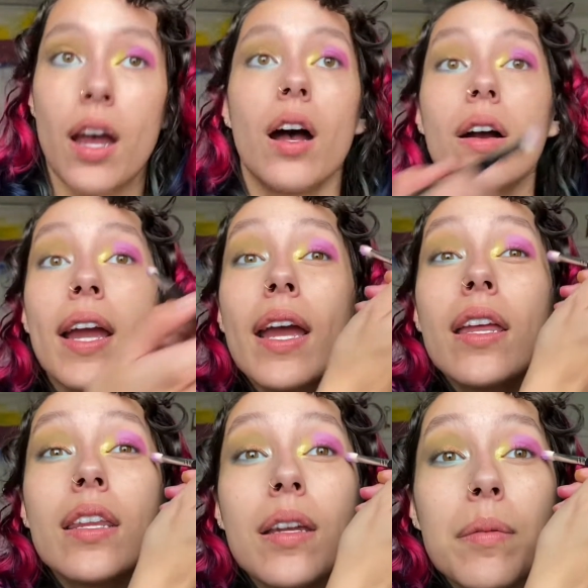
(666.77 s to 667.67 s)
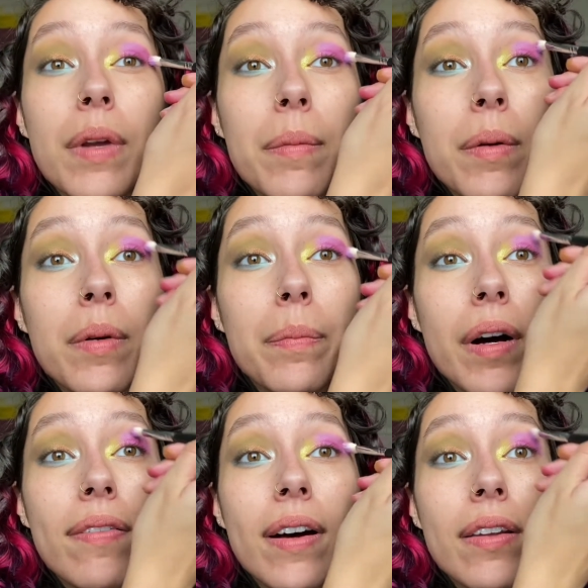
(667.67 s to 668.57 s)
Okay, and then maybe we'll
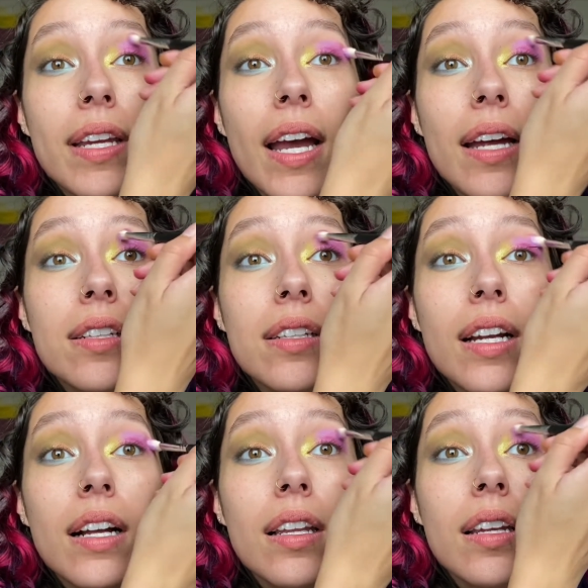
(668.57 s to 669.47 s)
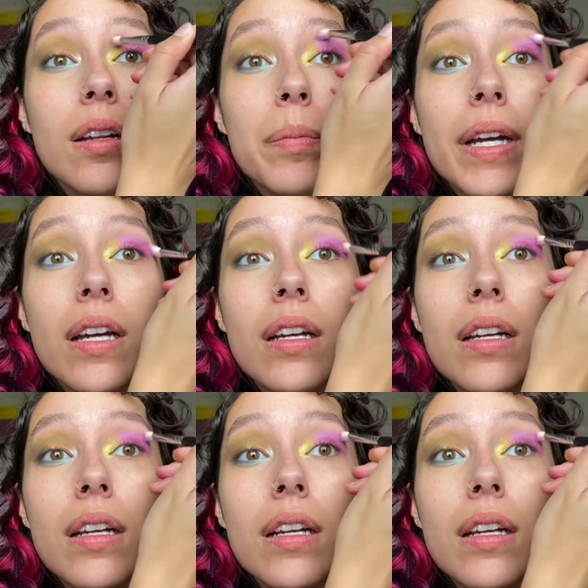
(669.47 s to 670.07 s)
buff out the edge like a little bit.